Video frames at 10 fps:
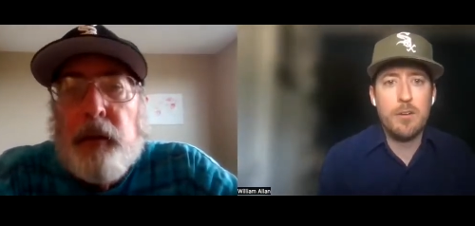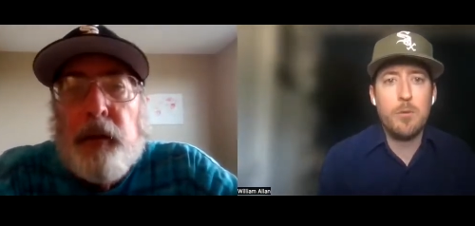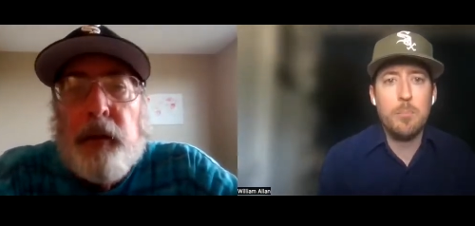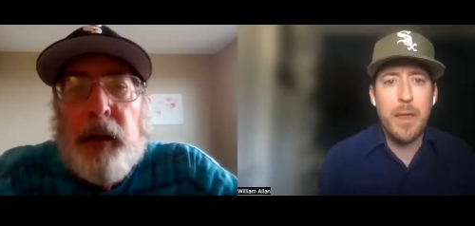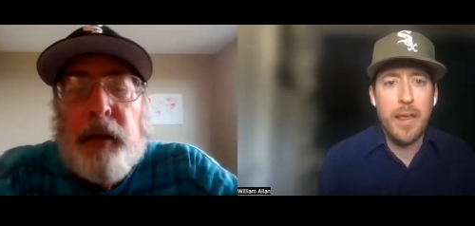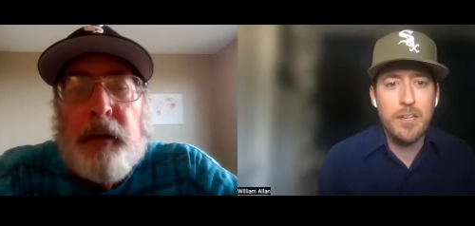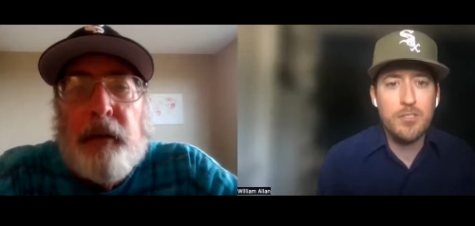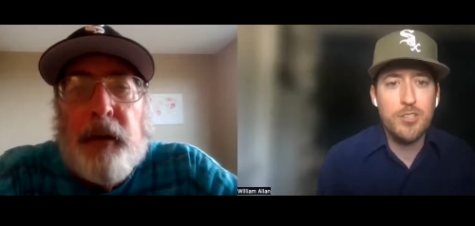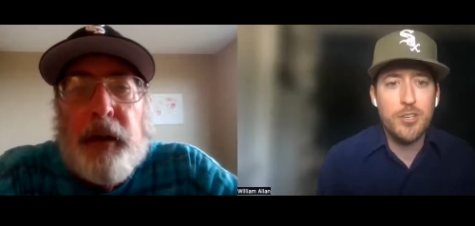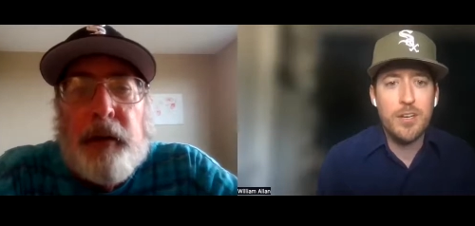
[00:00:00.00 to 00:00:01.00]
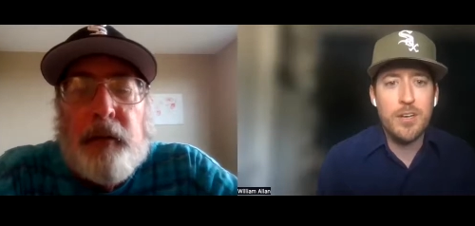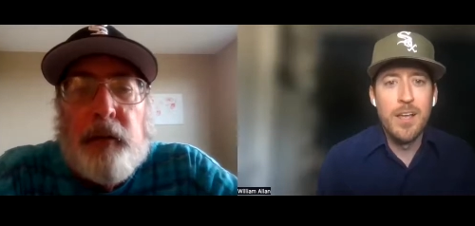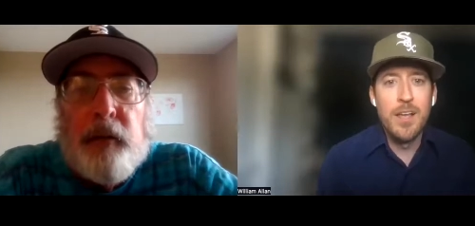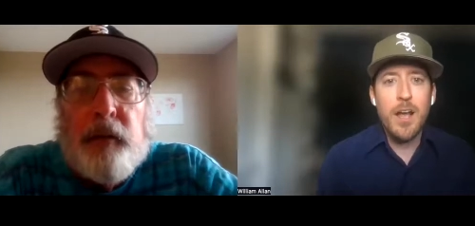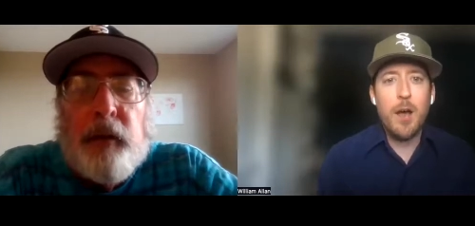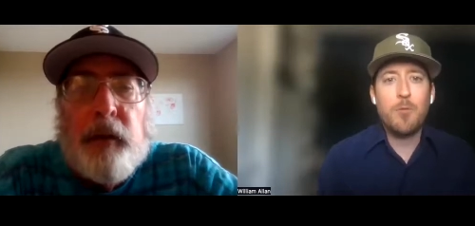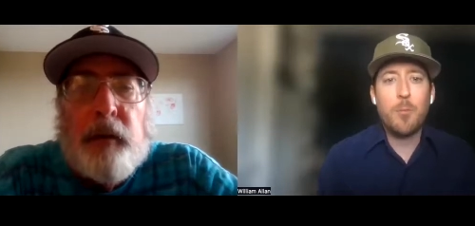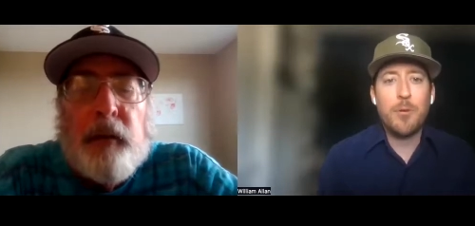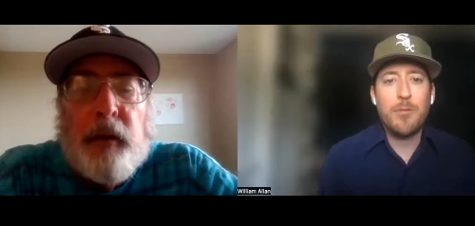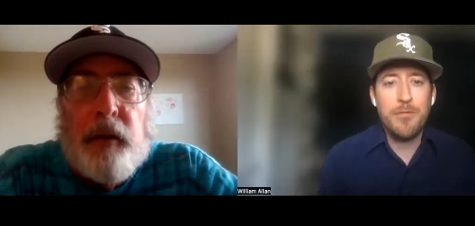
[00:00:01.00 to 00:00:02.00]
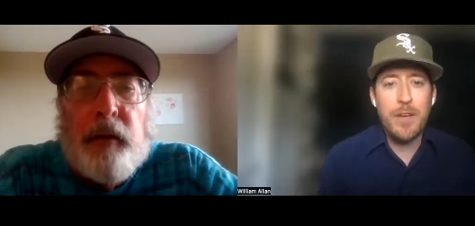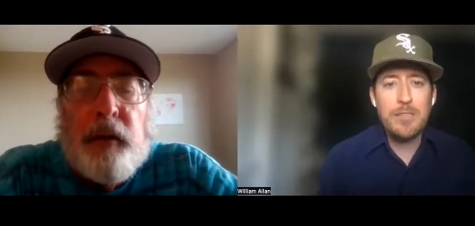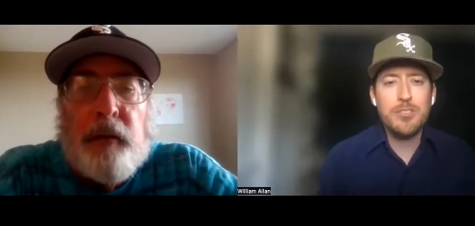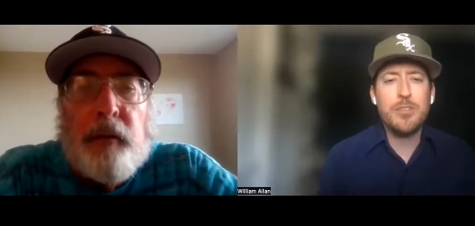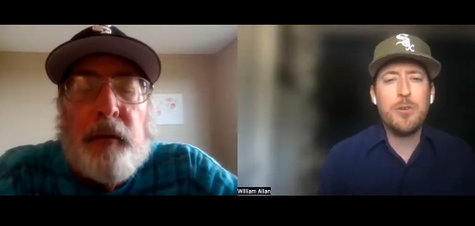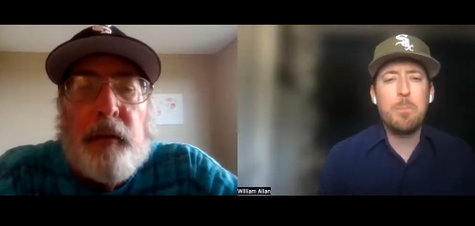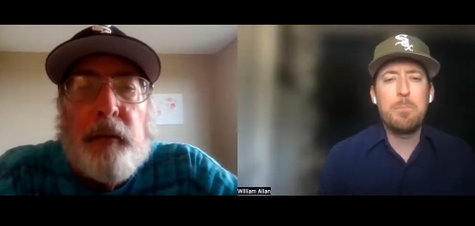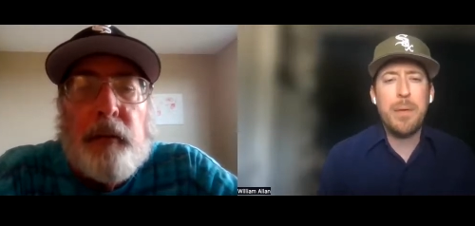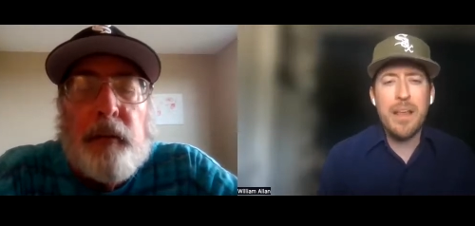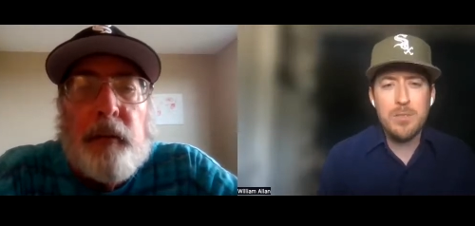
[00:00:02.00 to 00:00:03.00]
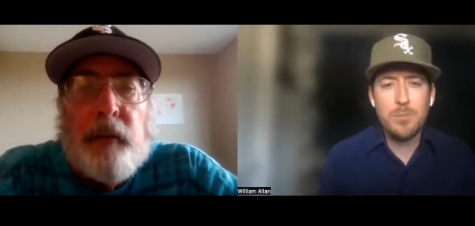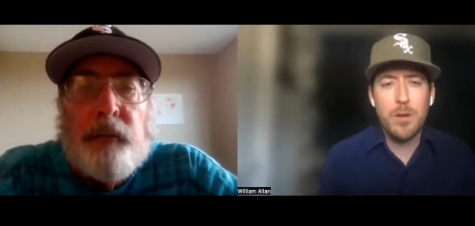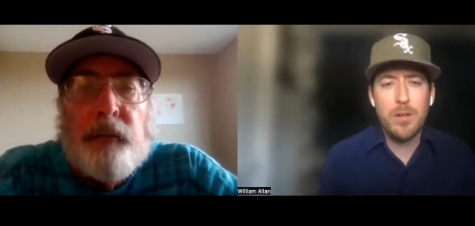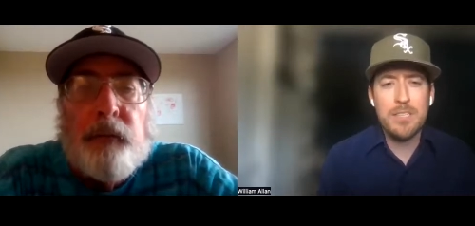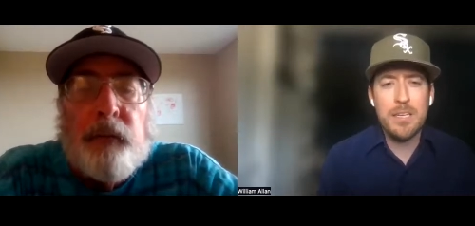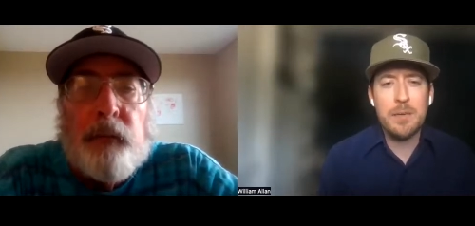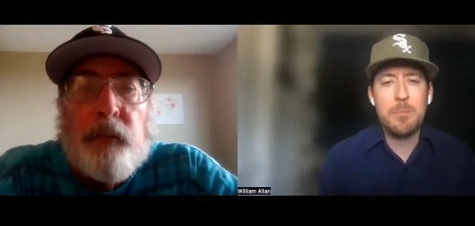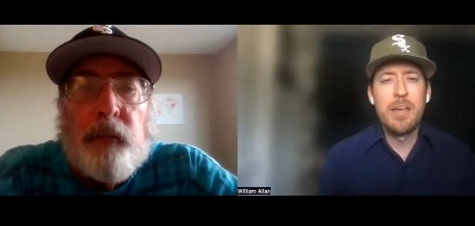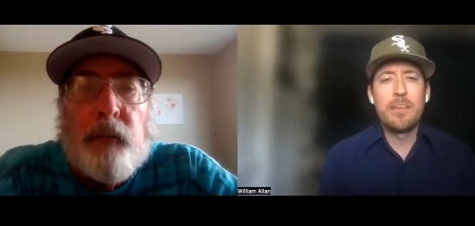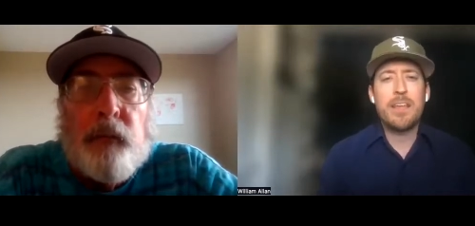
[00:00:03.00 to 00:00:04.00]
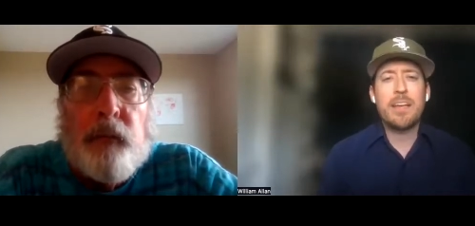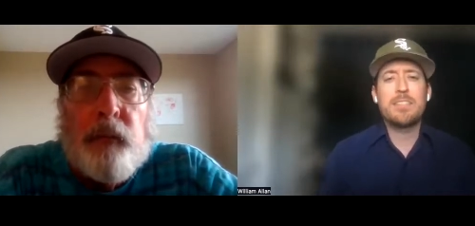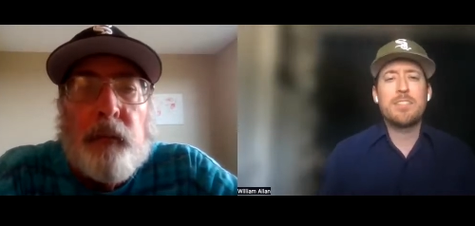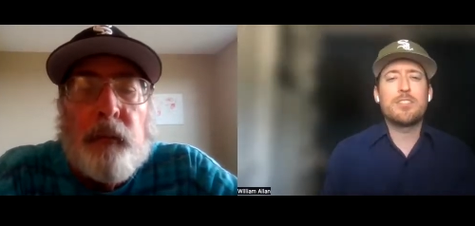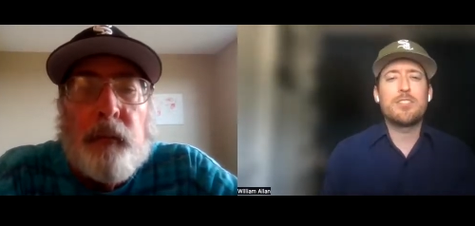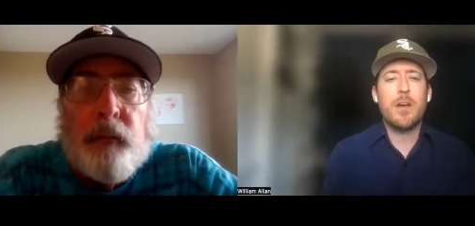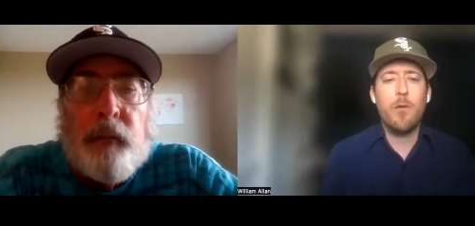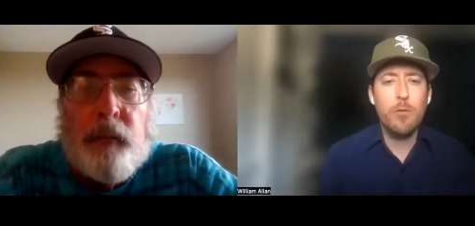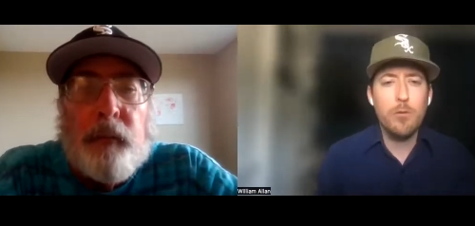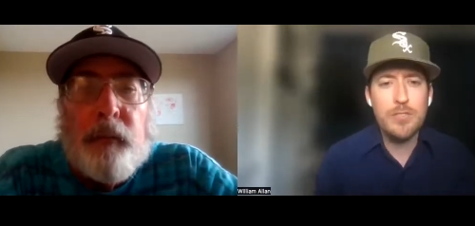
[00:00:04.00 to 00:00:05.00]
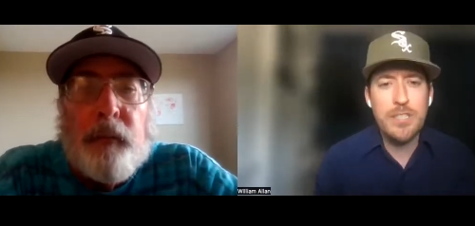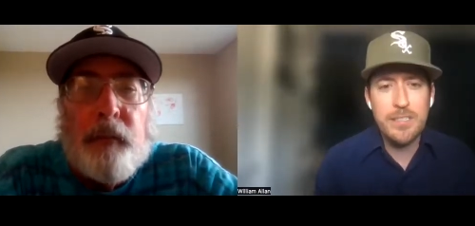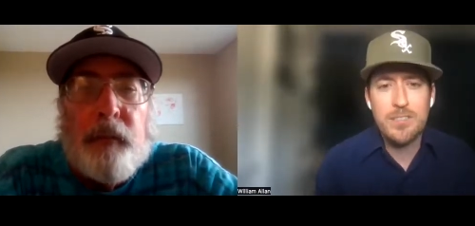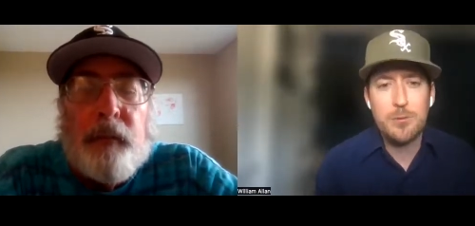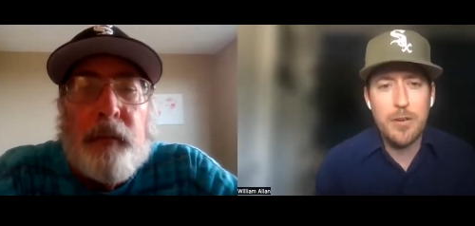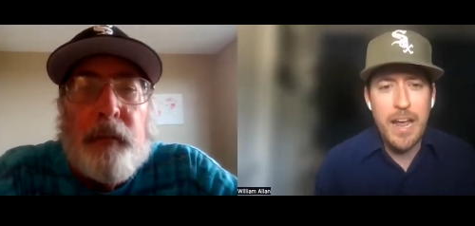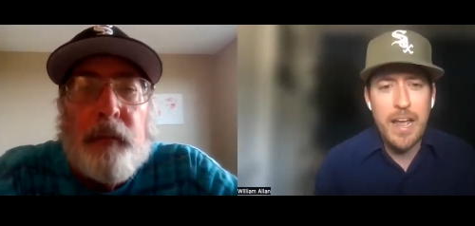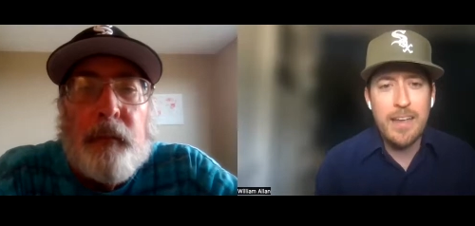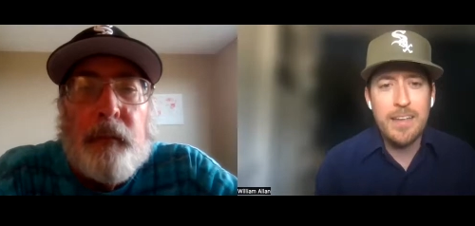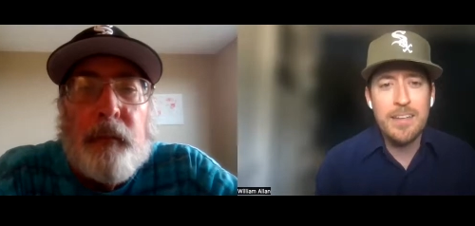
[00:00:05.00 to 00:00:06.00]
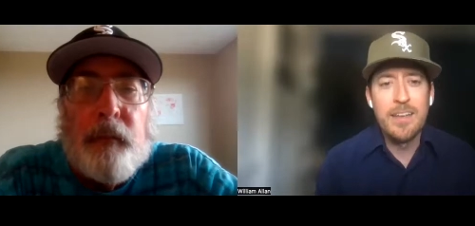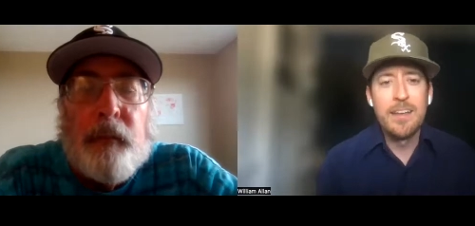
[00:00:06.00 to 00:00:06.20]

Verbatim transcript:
Speaker 1: general manager of a professional baseball team that is in total disarray.